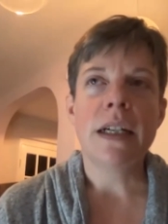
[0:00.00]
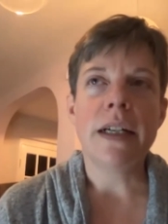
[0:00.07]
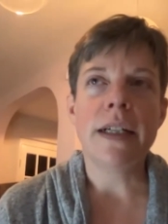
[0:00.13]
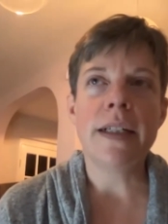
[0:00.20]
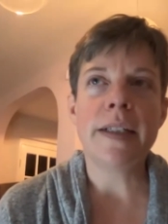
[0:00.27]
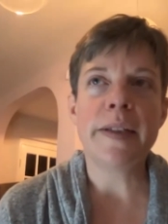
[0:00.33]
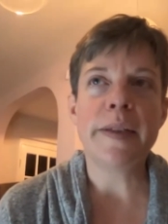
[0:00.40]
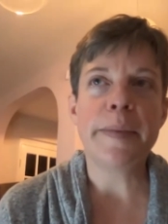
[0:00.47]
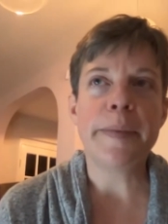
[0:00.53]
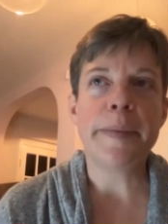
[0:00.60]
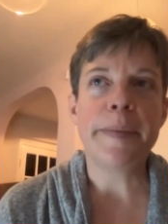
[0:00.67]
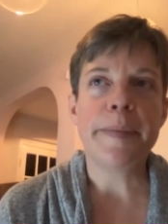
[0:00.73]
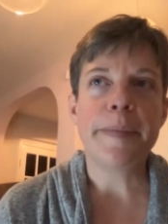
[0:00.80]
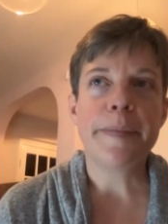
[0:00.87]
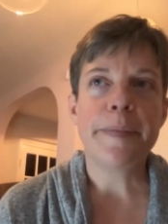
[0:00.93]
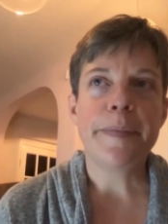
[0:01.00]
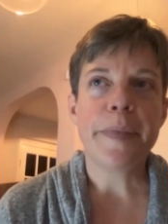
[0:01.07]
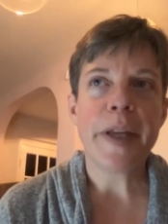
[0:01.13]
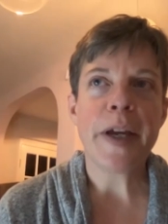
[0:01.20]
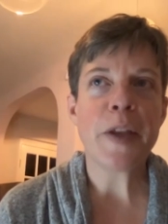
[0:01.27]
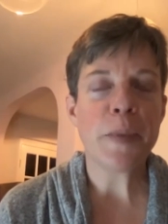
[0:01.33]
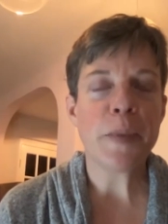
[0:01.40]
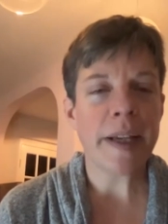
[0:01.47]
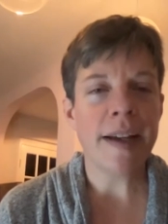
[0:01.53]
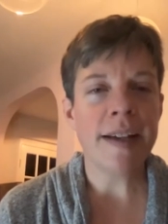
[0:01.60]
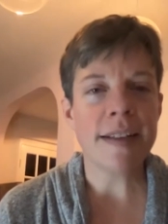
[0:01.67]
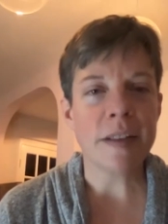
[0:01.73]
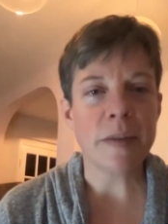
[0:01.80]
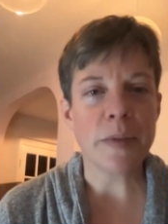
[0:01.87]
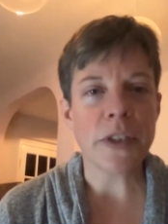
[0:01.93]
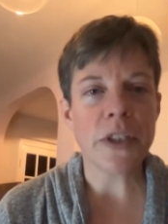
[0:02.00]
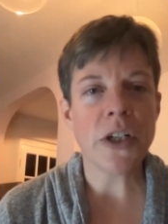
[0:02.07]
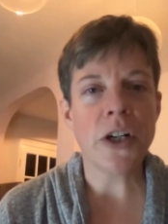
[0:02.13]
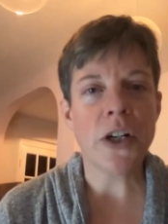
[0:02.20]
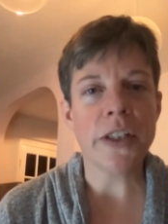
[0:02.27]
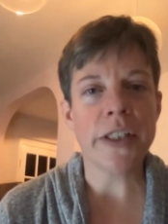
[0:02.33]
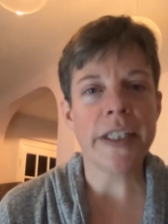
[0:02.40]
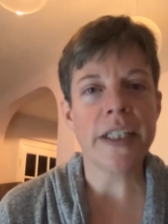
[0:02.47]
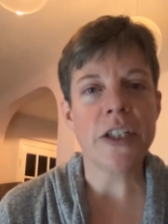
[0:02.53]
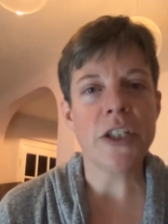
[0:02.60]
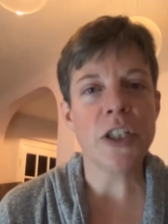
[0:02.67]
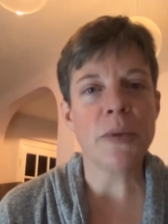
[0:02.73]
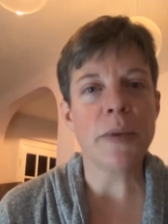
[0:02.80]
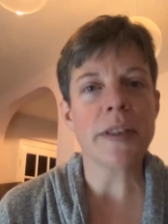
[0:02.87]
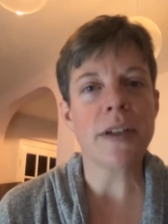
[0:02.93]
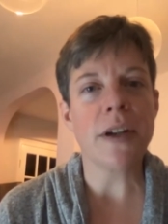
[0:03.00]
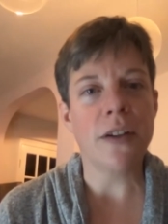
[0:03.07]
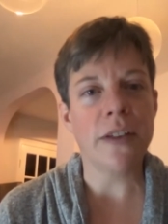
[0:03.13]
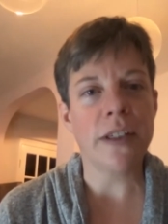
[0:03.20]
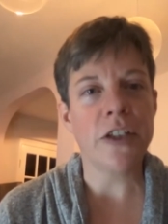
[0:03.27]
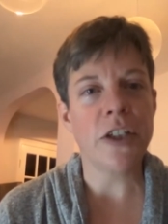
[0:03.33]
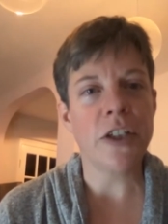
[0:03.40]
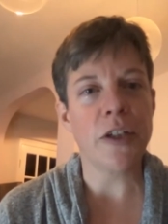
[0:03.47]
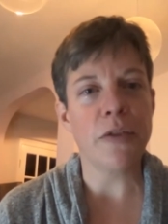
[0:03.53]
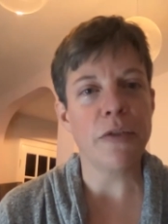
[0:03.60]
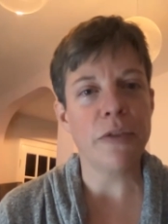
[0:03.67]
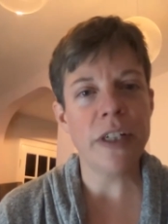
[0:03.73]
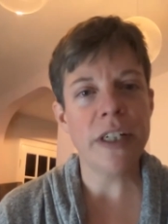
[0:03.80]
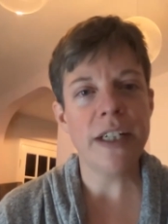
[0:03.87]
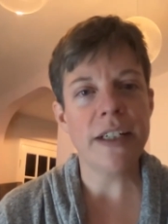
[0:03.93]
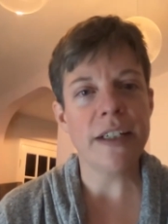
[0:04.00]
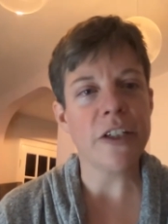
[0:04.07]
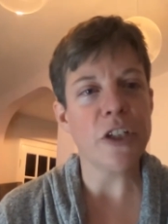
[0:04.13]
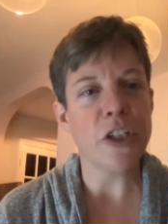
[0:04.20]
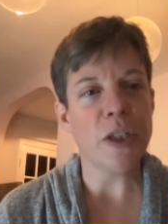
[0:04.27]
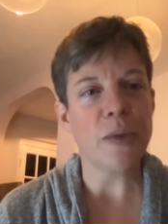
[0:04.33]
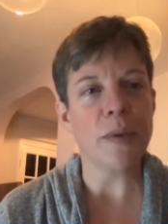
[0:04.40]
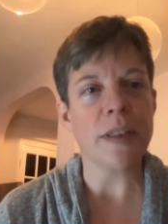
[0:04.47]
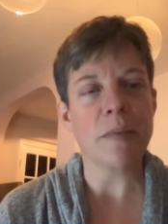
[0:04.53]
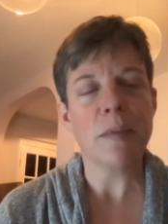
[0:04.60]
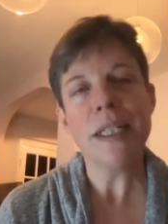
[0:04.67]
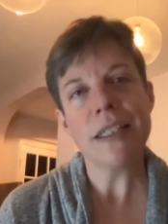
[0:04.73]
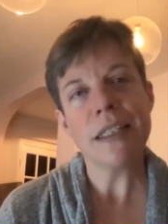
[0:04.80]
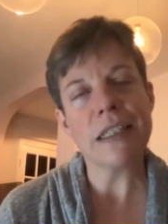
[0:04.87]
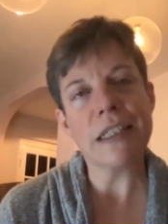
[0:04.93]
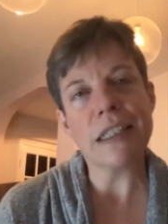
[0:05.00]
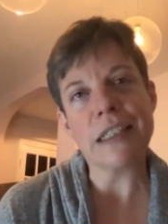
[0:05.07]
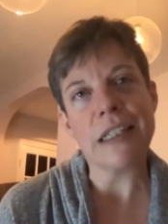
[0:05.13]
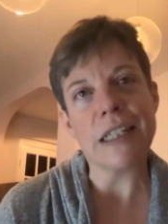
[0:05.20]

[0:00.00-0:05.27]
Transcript: um Heather McCaslin was calling and she was calling gender free and she was amazing.